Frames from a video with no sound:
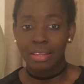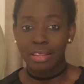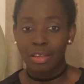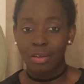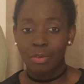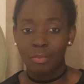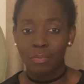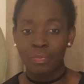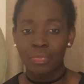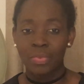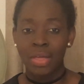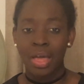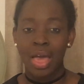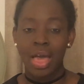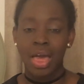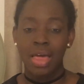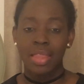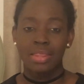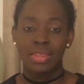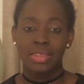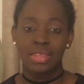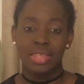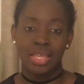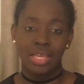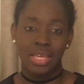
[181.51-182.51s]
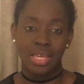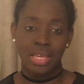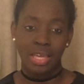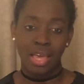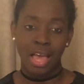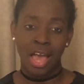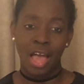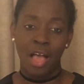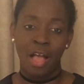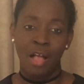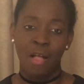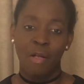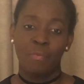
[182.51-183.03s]
them the
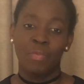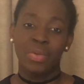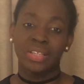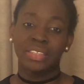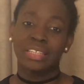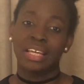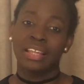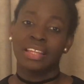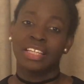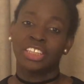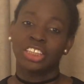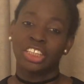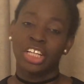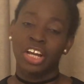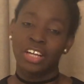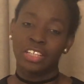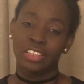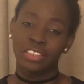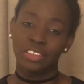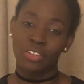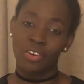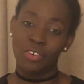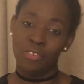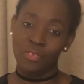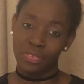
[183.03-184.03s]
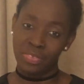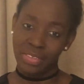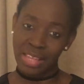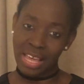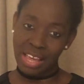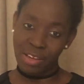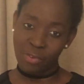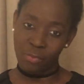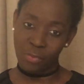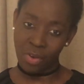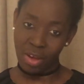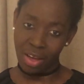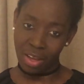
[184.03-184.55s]
uh, better the chance of
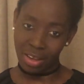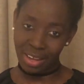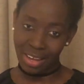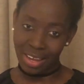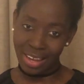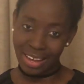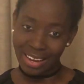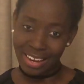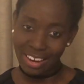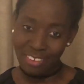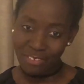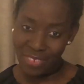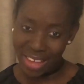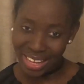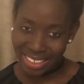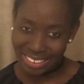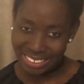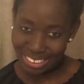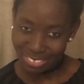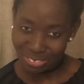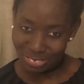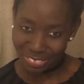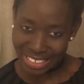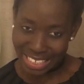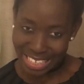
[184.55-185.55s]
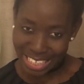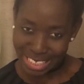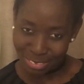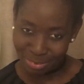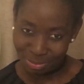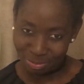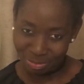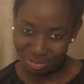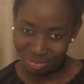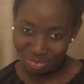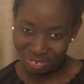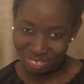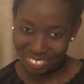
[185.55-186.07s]
they working effectively.
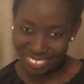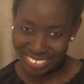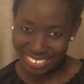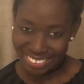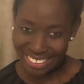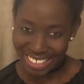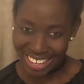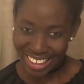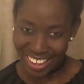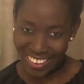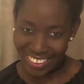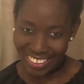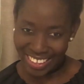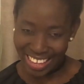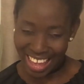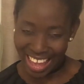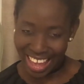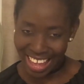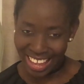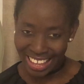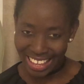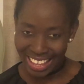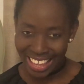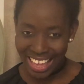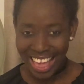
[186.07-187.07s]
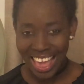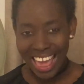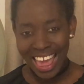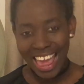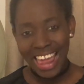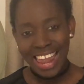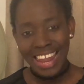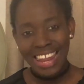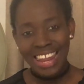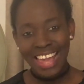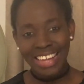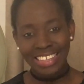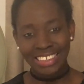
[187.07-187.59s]
Okay,
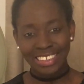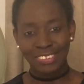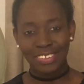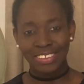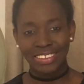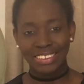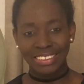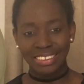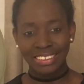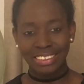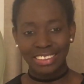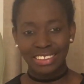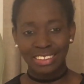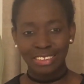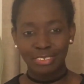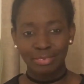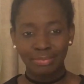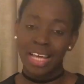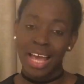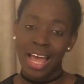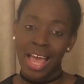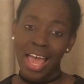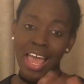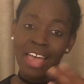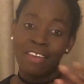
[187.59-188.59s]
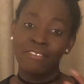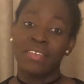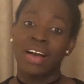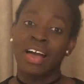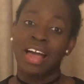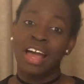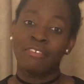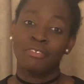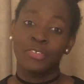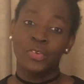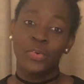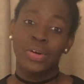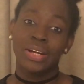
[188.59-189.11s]
next question. If I
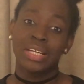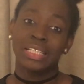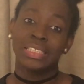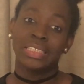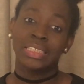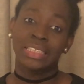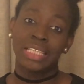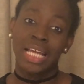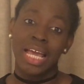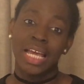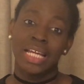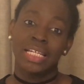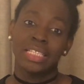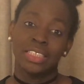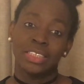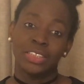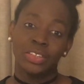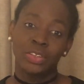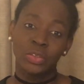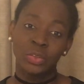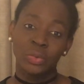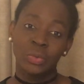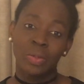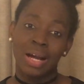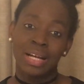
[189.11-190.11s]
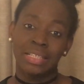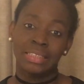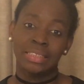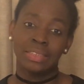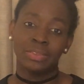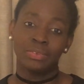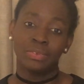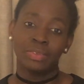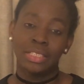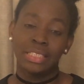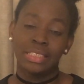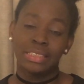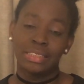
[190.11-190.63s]
have oily skin, do I
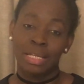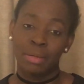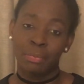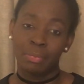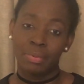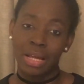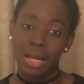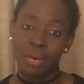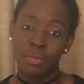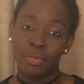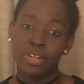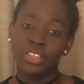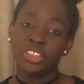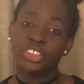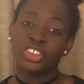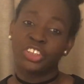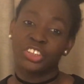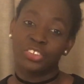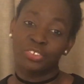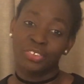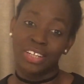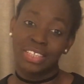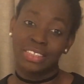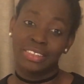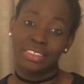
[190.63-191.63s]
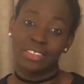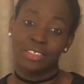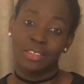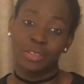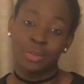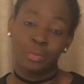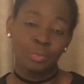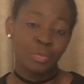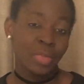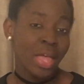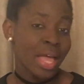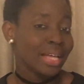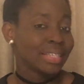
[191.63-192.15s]
still need to apply moisturizer?
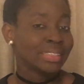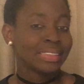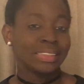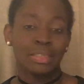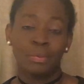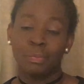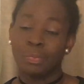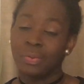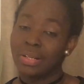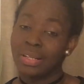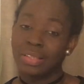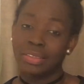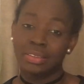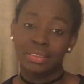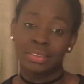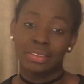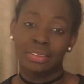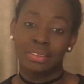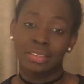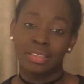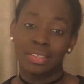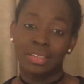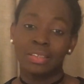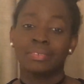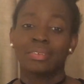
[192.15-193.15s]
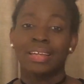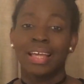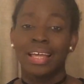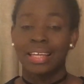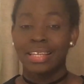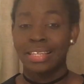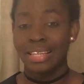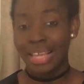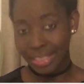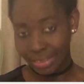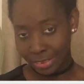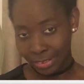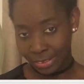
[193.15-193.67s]
Simple answer,
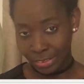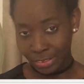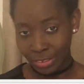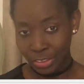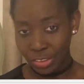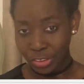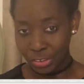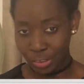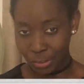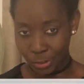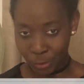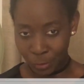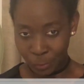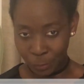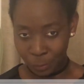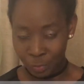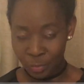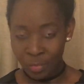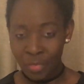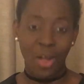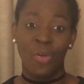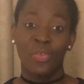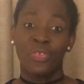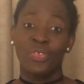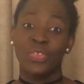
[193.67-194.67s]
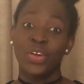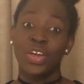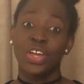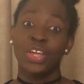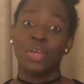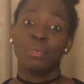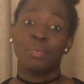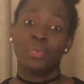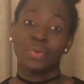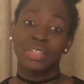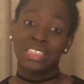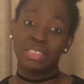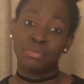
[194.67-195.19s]
yes you do. Although
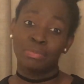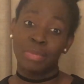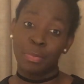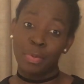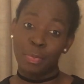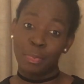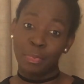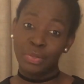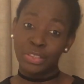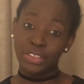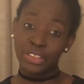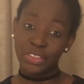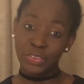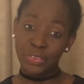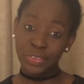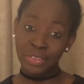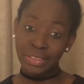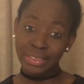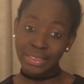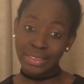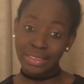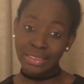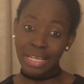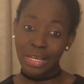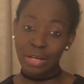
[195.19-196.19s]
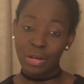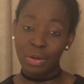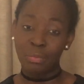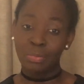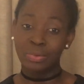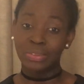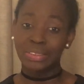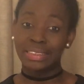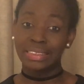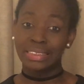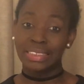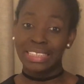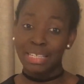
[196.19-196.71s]
your body may be producing a lot
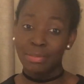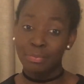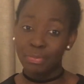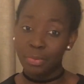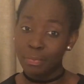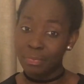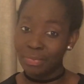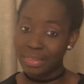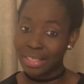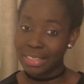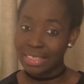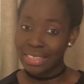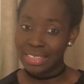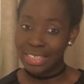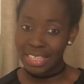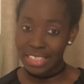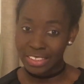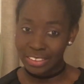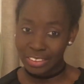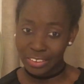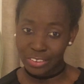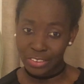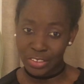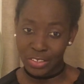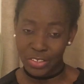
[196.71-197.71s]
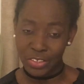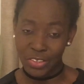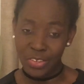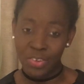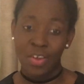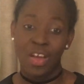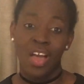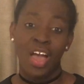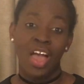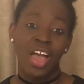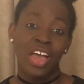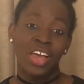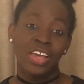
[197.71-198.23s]
more sebum than it needs to,
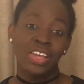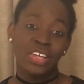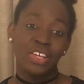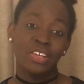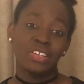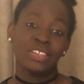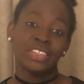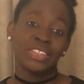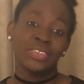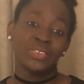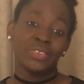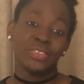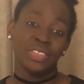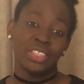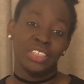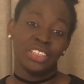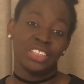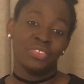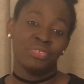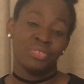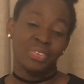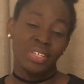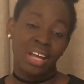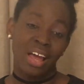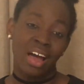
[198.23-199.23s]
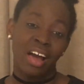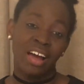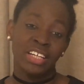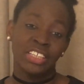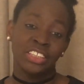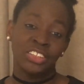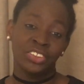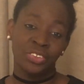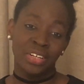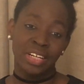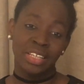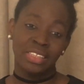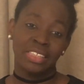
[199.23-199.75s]
you still need to
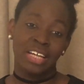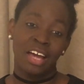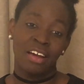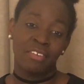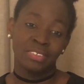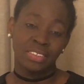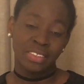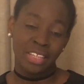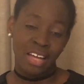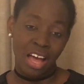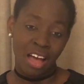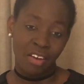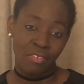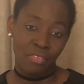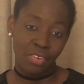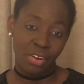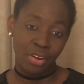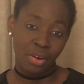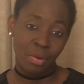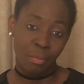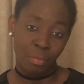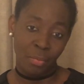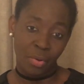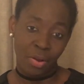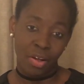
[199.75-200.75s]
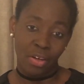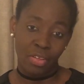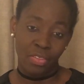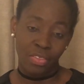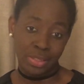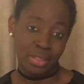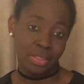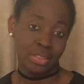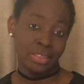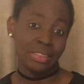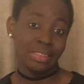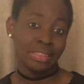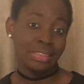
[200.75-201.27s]
rehydrate after having a bath
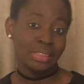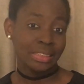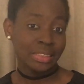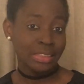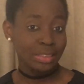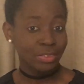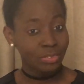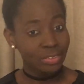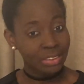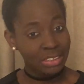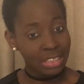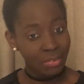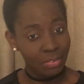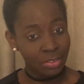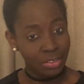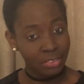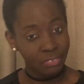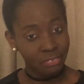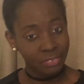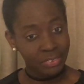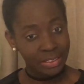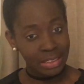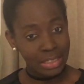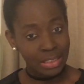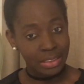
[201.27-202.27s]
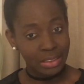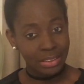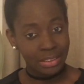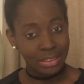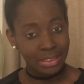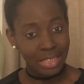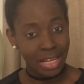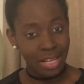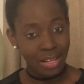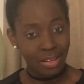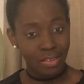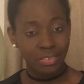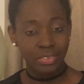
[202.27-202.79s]
because you're still rid of skin
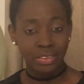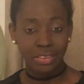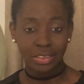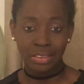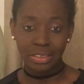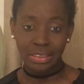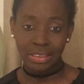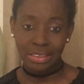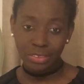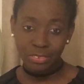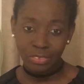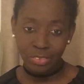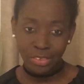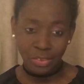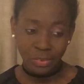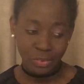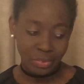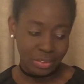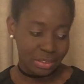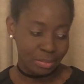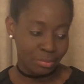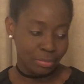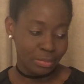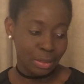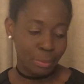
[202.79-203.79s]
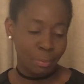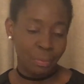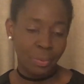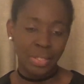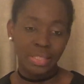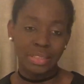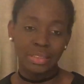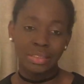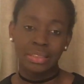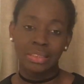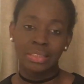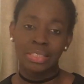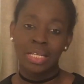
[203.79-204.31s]
cells, you still lose some
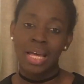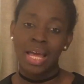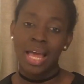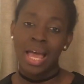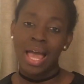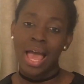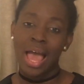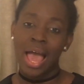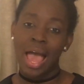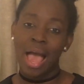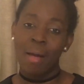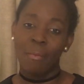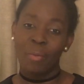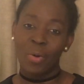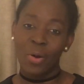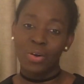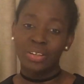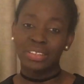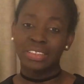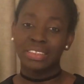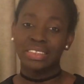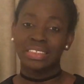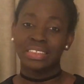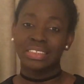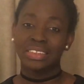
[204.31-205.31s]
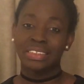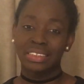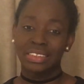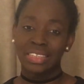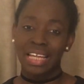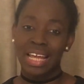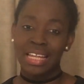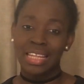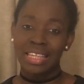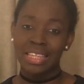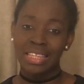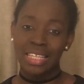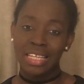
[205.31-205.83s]
lipids um, content
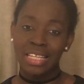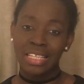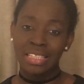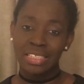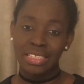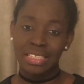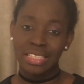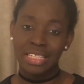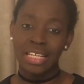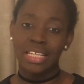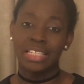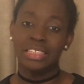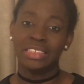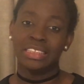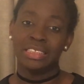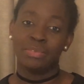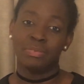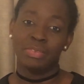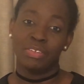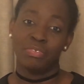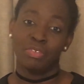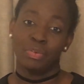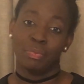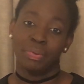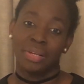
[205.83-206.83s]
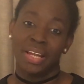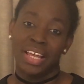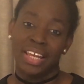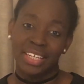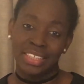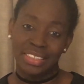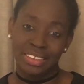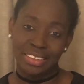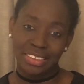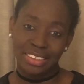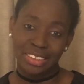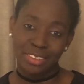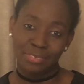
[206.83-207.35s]
and these need to be
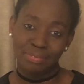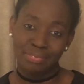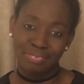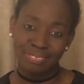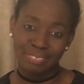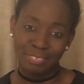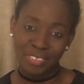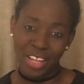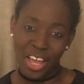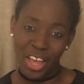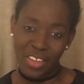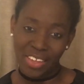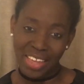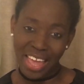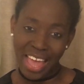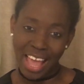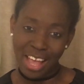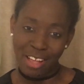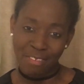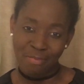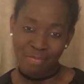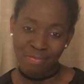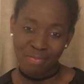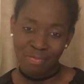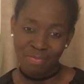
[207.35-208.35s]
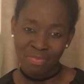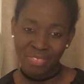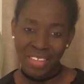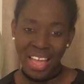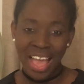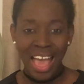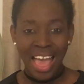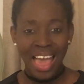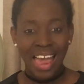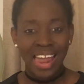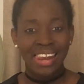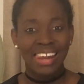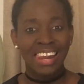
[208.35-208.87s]
replenished. Okay,
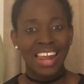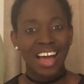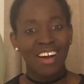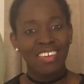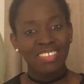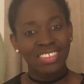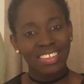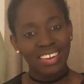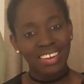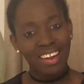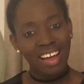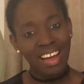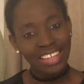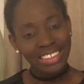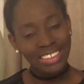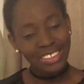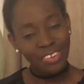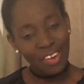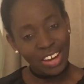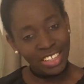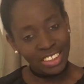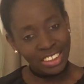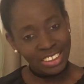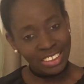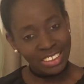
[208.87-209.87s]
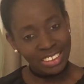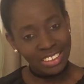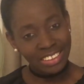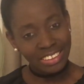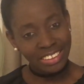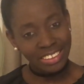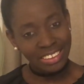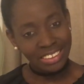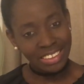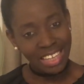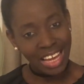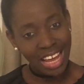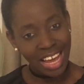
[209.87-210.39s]
now the last question
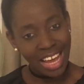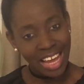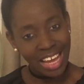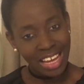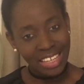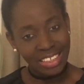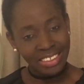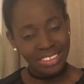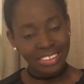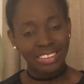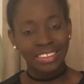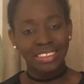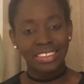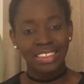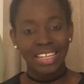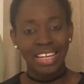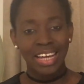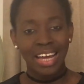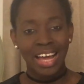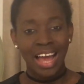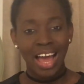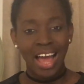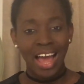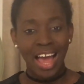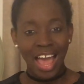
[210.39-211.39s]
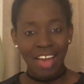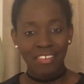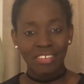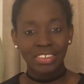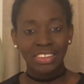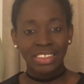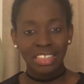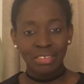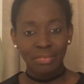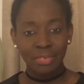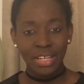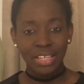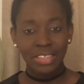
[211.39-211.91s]
said,
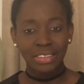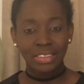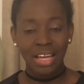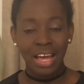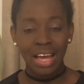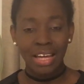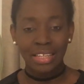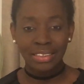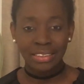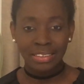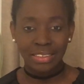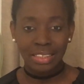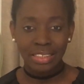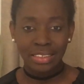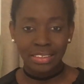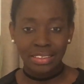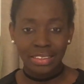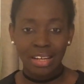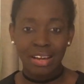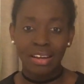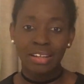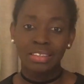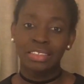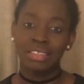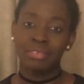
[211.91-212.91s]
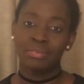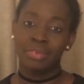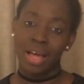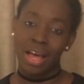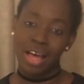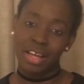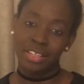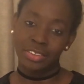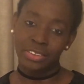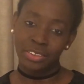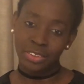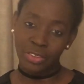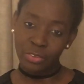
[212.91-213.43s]
every time I use a hand sanitizer, my
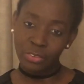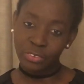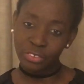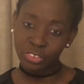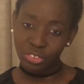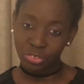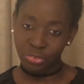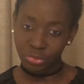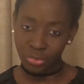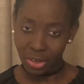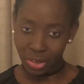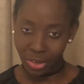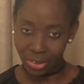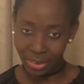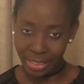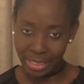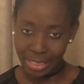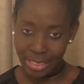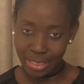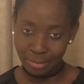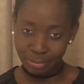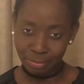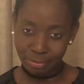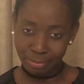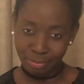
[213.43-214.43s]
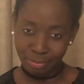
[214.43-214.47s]
hands go dry.